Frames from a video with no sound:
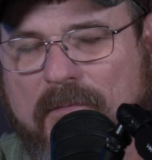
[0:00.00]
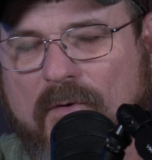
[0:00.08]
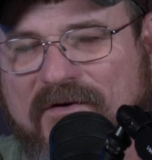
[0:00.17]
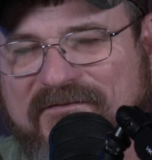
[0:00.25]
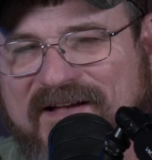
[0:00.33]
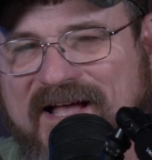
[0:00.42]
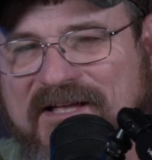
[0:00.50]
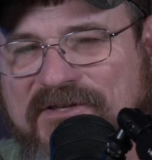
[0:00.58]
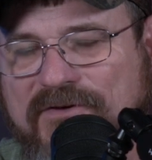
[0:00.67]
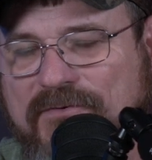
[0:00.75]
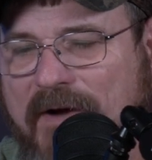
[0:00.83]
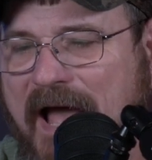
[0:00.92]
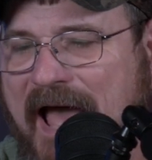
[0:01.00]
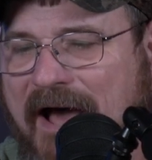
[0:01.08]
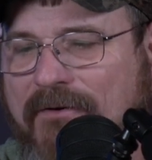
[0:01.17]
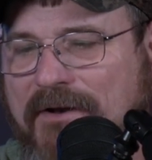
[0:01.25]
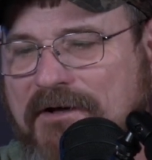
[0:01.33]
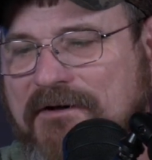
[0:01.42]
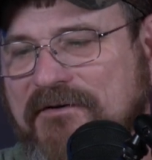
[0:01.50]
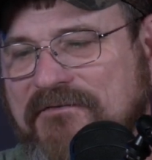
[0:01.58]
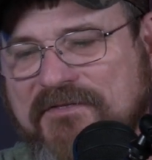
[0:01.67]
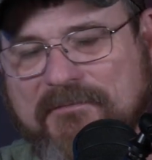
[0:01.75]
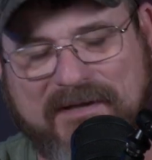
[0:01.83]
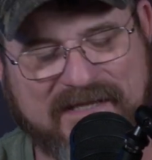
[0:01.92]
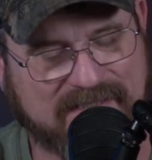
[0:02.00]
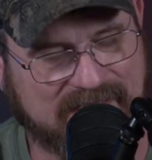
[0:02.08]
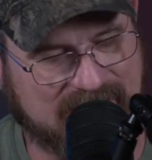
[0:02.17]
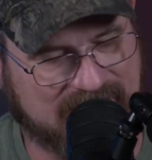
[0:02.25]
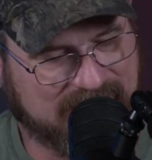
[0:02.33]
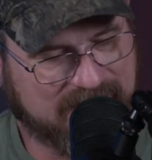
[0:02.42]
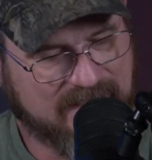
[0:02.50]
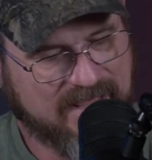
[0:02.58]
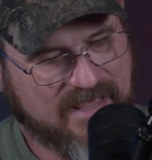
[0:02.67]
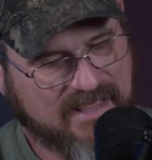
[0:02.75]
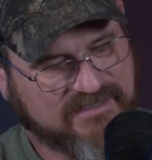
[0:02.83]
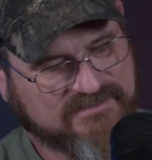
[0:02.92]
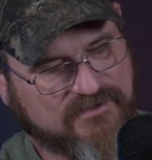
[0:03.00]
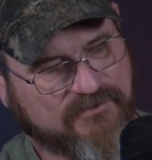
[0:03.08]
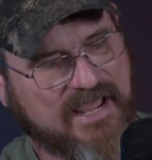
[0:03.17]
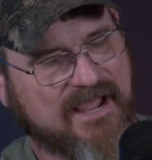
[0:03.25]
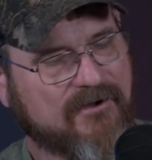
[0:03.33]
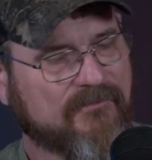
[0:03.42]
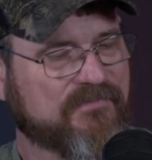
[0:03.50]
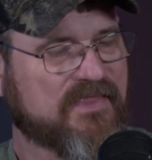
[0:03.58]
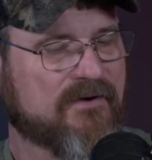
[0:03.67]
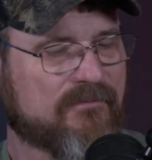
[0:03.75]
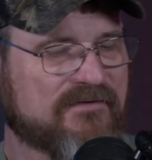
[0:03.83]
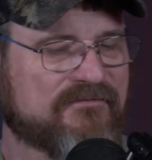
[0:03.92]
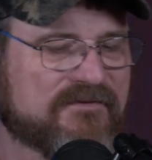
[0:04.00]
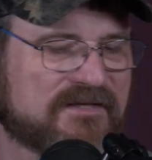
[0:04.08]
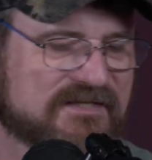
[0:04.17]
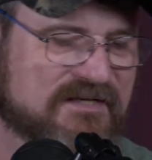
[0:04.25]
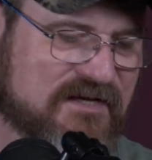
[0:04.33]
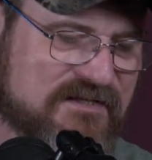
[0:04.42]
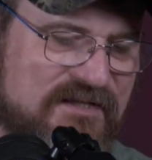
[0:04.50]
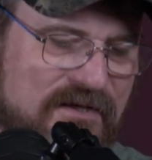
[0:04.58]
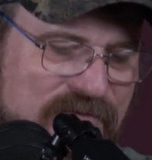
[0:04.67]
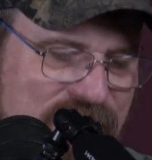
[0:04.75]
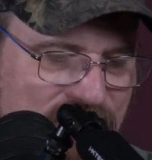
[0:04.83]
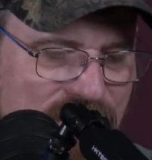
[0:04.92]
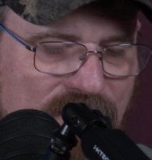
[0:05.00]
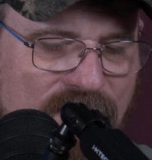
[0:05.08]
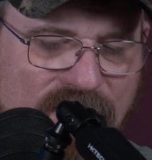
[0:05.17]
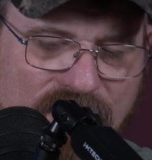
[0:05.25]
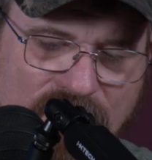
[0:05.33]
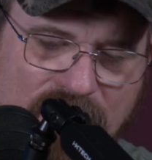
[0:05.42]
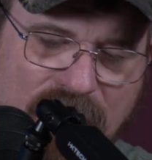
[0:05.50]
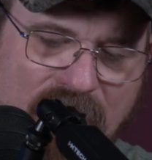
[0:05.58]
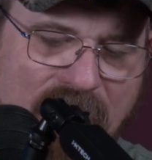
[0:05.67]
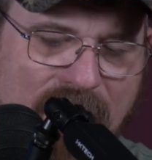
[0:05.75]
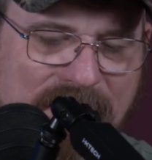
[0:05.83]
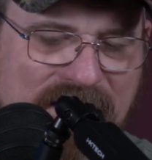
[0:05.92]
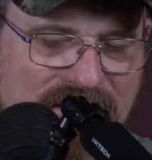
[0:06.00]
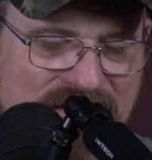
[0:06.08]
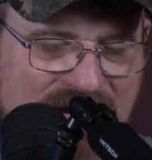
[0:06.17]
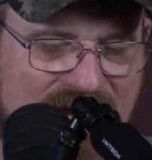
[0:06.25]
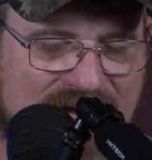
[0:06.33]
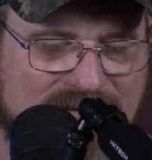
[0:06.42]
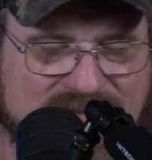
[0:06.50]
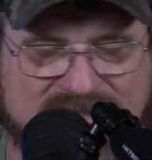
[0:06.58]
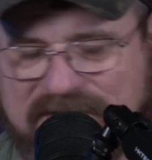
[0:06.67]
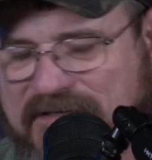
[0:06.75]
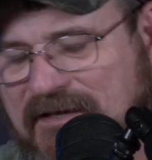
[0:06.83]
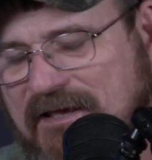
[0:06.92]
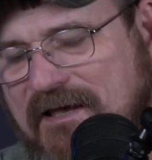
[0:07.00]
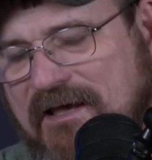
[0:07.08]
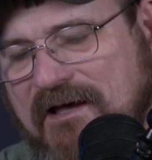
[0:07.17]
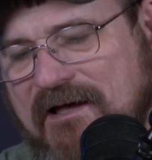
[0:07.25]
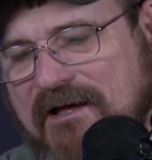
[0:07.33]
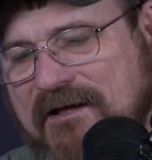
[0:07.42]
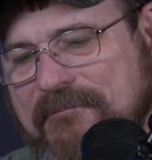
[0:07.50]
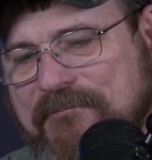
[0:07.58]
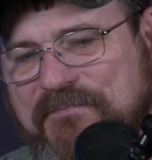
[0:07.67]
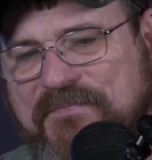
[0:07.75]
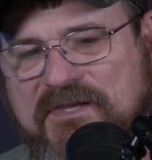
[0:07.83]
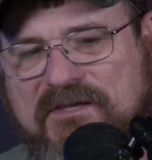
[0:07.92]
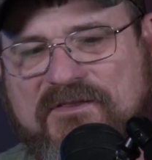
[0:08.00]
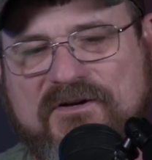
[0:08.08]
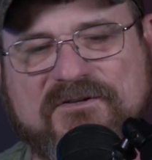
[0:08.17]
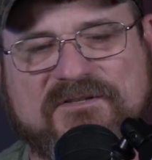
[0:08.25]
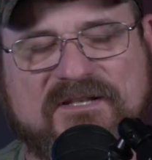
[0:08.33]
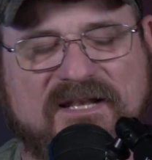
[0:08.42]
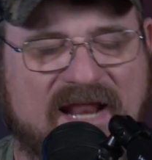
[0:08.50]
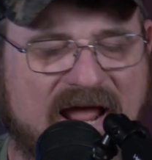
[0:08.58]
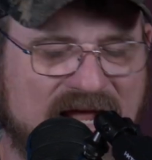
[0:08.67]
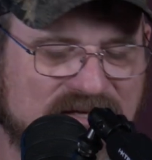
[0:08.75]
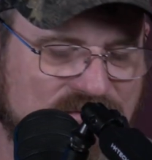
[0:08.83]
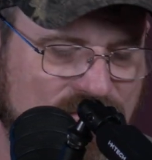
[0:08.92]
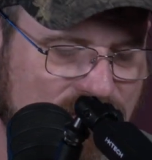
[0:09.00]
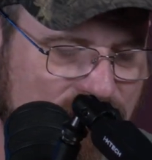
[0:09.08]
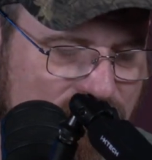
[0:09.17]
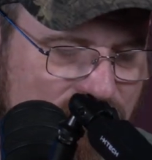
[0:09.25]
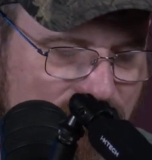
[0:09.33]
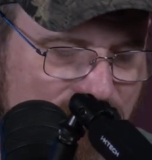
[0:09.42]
more value out of the bait line. So now that we've discussed those 2 common types, there's natural